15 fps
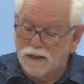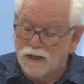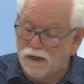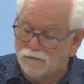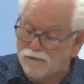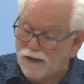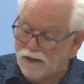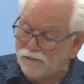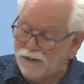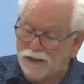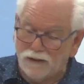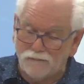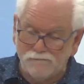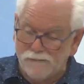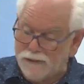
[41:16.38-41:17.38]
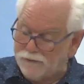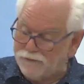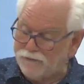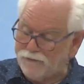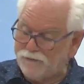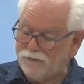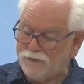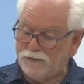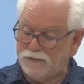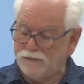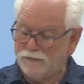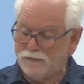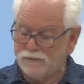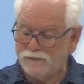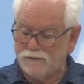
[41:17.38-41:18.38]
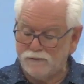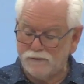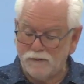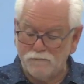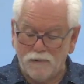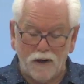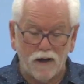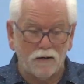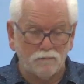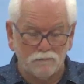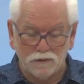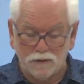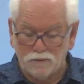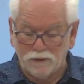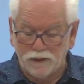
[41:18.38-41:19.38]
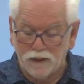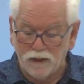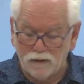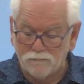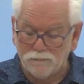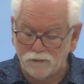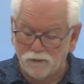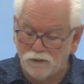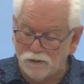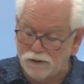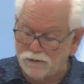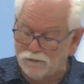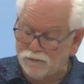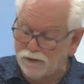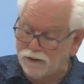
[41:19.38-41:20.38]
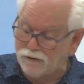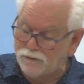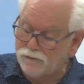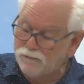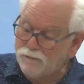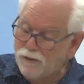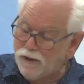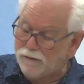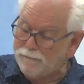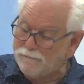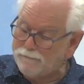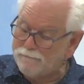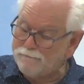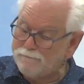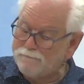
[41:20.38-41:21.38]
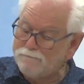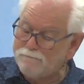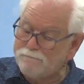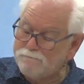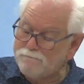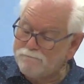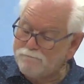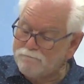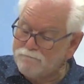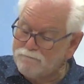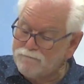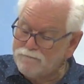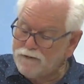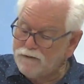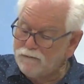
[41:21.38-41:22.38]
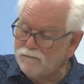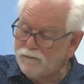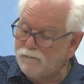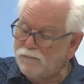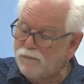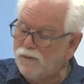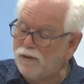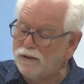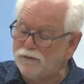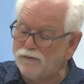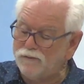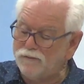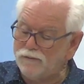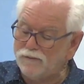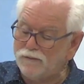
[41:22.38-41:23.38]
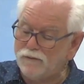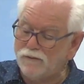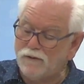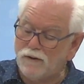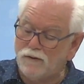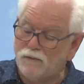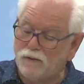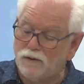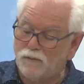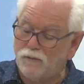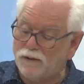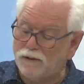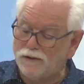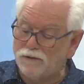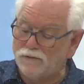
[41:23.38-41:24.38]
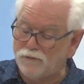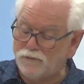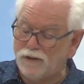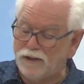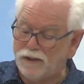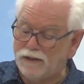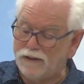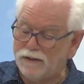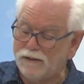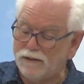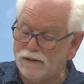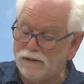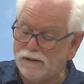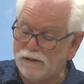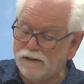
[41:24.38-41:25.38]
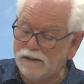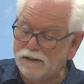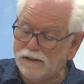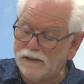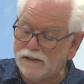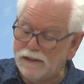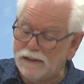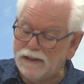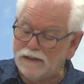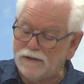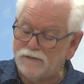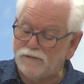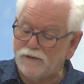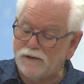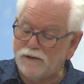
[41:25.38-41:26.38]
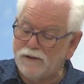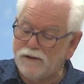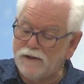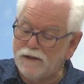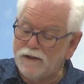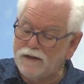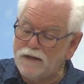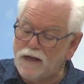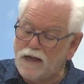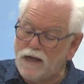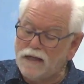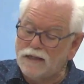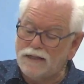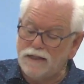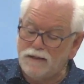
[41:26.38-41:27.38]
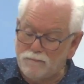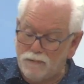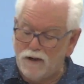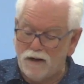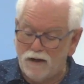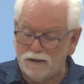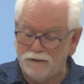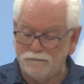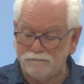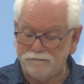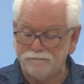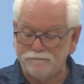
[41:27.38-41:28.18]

of how they missed a bomb blowing up and all these things. But my point is all I really wanted to say is keep on